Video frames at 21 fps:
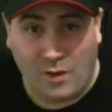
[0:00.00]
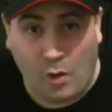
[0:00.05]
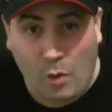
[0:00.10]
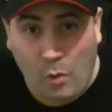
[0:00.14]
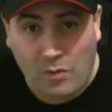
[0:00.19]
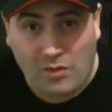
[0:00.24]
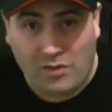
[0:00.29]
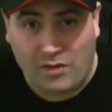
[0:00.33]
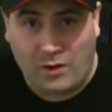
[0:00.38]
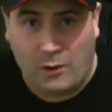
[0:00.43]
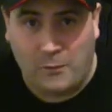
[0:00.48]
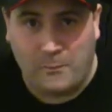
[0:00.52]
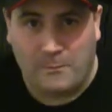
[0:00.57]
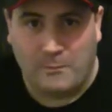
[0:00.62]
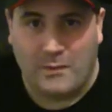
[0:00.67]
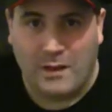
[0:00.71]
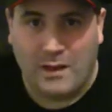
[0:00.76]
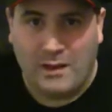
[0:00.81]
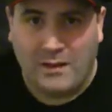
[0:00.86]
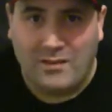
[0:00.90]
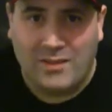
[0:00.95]
Also,
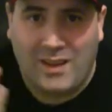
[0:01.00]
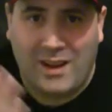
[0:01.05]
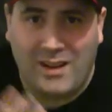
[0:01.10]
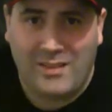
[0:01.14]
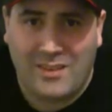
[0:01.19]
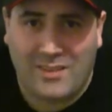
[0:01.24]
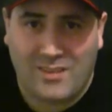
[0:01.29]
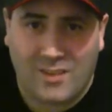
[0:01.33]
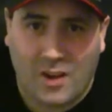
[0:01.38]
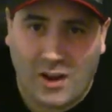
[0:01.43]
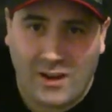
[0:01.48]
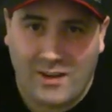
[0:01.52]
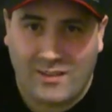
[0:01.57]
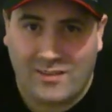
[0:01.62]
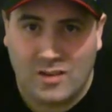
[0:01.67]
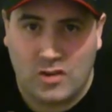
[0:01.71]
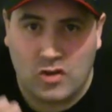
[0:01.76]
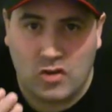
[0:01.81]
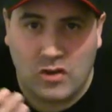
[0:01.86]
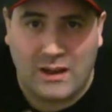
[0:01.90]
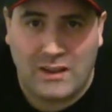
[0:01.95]
they decided
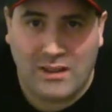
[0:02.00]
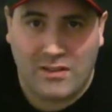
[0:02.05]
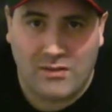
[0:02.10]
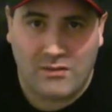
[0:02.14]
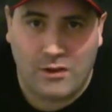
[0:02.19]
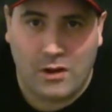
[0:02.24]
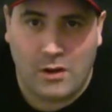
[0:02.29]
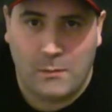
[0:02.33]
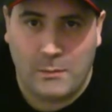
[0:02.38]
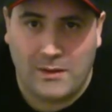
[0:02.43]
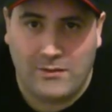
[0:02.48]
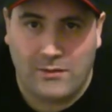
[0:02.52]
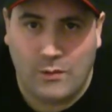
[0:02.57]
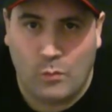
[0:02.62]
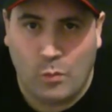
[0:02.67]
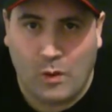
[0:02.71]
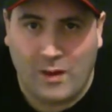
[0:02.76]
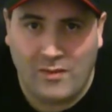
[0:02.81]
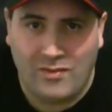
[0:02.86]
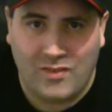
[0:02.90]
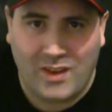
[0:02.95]
to transfer me from
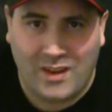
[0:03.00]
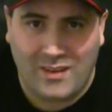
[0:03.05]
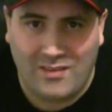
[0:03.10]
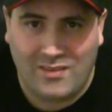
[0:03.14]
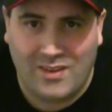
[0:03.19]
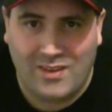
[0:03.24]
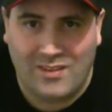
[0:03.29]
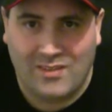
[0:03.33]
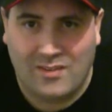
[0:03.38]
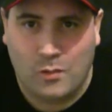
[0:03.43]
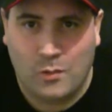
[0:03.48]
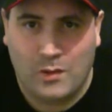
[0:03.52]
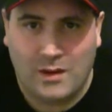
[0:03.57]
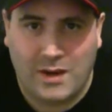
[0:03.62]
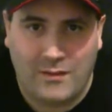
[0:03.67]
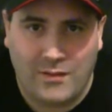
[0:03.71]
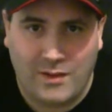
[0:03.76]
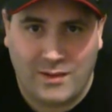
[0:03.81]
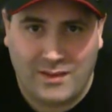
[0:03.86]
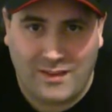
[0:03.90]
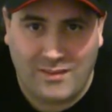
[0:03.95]
one dentist to
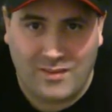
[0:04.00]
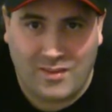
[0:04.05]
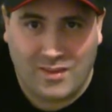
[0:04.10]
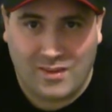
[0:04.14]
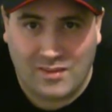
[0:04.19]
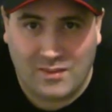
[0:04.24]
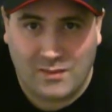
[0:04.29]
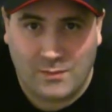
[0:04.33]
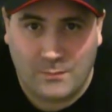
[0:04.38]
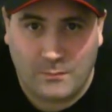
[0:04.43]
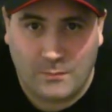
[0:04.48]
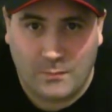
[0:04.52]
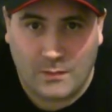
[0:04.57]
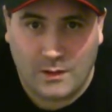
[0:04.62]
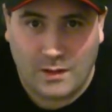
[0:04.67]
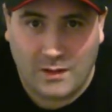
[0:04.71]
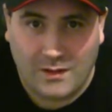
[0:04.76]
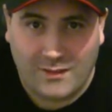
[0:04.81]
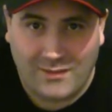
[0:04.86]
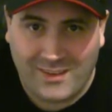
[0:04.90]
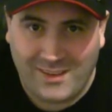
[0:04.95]
another dentist.
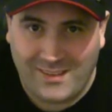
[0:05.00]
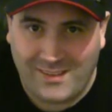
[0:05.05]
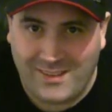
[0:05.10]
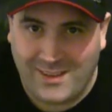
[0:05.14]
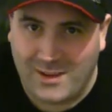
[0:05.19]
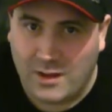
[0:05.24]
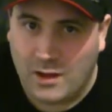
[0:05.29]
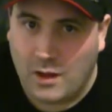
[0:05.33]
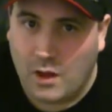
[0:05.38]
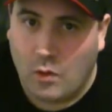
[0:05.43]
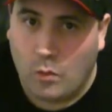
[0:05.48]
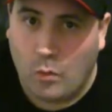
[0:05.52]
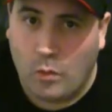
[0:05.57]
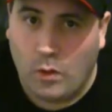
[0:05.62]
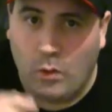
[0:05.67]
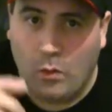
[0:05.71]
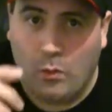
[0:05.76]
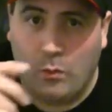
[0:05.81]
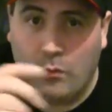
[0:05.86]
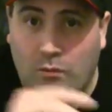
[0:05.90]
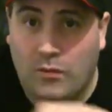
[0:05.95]
They said,
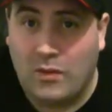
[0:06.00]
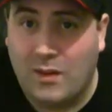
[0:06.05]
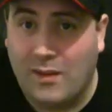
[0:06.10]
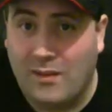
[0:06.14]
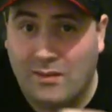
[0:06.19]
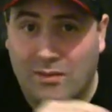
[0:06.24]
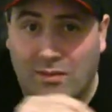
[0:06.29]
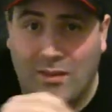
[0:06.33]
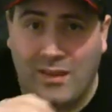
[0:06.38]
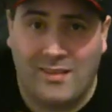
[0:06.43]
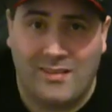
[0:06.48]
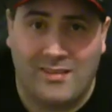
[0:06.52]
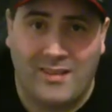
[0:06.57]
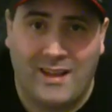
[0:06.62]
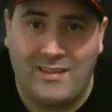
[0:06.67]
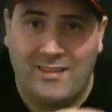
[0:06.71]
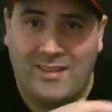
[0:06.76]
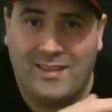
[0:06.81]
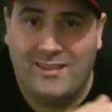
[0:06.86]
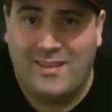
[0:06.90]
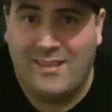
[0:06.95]
well, this
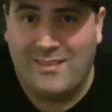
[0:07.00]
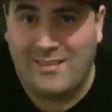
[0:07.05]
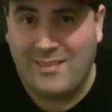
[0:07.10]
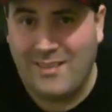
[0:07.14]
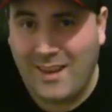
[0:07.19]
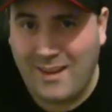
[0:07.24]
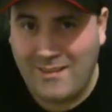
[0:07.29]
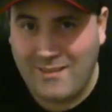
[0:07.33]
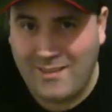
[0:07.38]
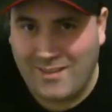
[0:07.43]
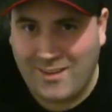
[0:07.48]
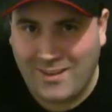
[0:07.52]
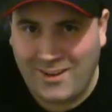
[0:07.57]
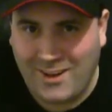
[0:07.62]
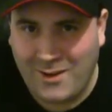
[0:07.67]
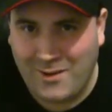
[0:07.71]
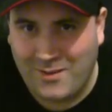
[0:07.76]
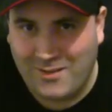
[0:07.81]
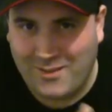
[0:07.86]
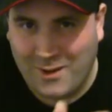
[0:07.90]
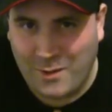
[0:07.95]
dentist is nearer to
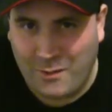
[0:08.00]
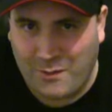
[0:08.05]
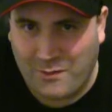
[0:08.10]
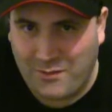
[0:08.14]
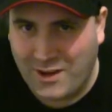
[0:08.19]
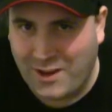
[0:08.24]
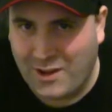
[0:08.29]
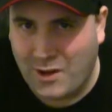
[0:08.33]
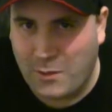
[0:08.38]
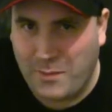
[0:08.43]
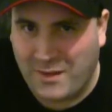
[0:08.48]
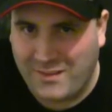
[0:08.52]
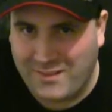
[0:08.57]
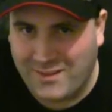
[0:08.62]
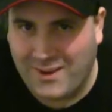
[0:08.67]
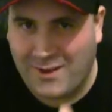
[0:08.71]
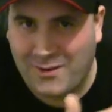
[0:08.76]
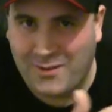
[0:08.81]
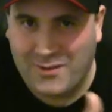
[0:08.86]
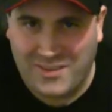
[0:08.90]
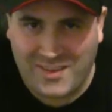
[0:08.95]
you, so I think you better
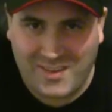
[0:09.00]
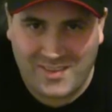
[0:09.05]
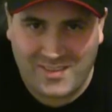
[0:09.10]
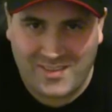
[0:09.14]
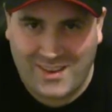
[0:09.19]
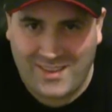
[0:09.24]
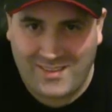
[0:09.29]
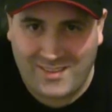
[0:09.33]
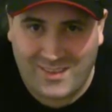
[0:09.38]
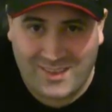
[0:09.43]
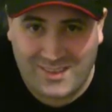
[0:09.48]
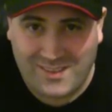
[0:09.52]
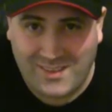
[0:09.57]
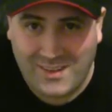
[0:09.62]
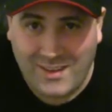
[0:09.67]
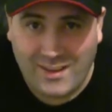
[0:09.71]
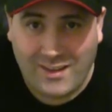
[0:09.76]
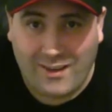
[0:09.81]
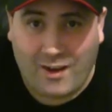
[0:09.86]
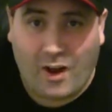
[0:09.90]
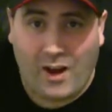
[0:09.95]
go to this dentist.
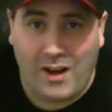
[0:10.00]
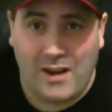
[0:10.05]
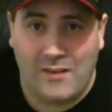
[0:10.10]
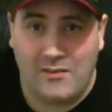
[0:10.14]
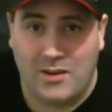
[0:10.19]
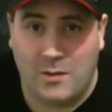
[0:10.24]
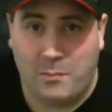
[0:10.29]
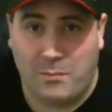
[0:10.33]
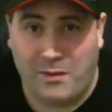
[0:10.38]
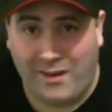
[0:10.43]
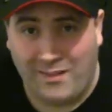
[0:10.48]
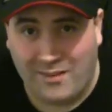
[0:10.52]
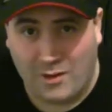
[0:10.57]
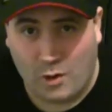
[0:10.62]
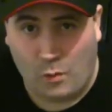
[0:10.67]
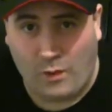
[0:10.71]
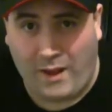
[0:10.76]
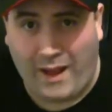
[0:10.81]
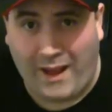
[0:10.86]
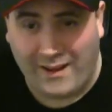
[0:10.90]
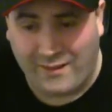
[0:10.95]
I live in a place
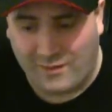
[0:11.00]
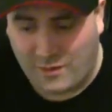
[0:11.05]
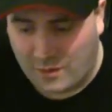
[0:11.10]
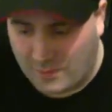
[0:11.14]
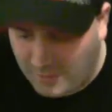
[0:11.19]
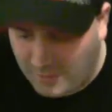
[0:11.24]
called Acton.